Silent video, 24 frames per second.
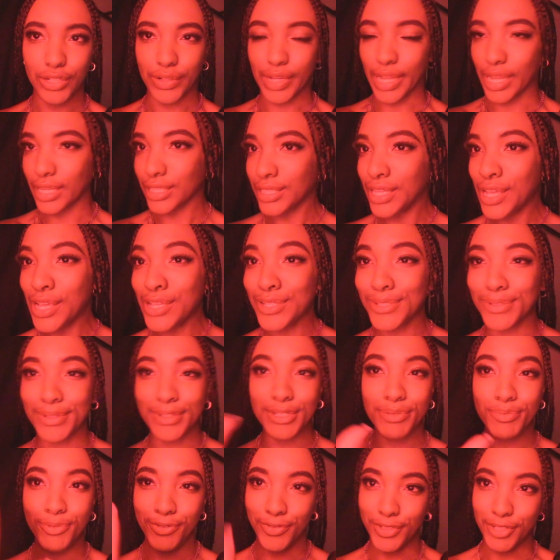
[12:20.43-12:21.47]
Okay, so we're
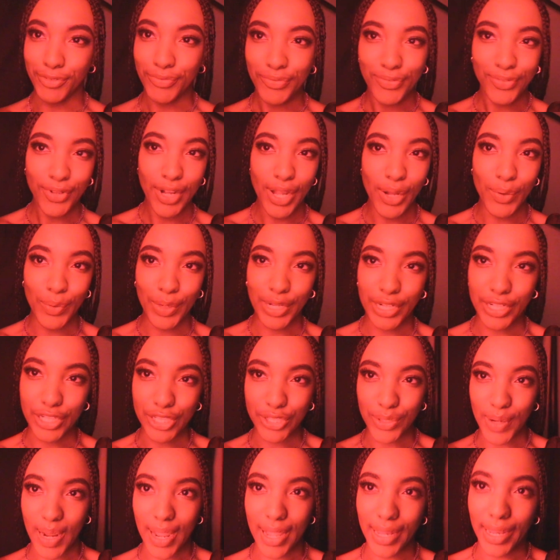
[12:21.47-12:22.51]
gonna move it in front. We're gonna
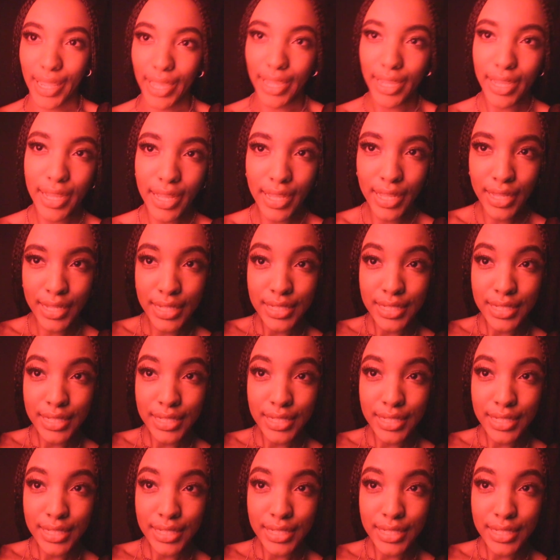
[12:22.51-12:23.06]
try like